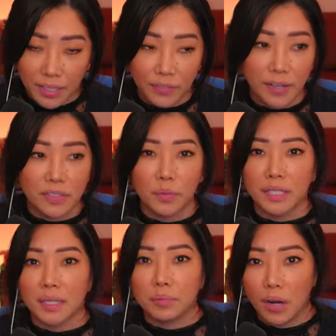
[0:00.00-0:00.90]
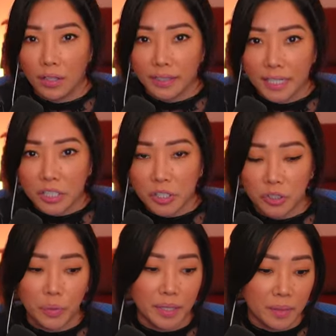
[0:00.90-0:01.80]
Okay, if you have someone that's like mauling at you
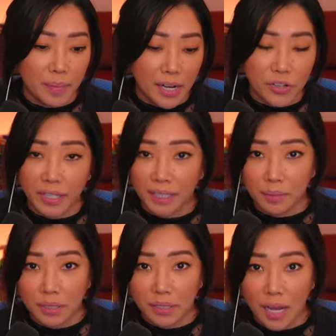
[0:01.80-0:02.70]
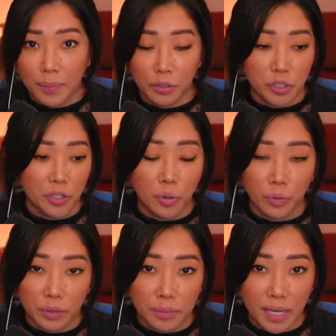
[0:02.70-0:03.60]
and you hit them back trying to get them to stop or you're trying to
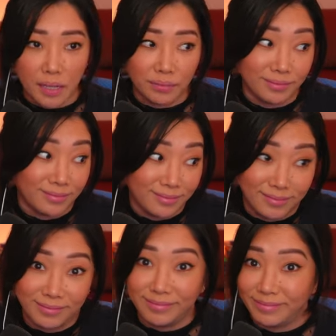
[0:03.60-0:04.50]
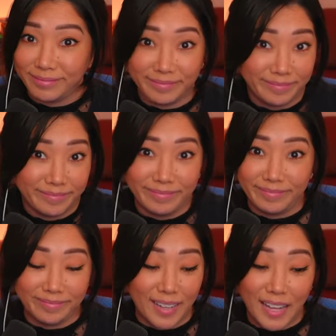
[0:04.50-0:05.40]
hold them down,
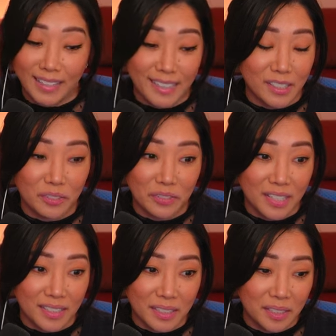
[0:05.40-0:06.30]
I think that's self defense.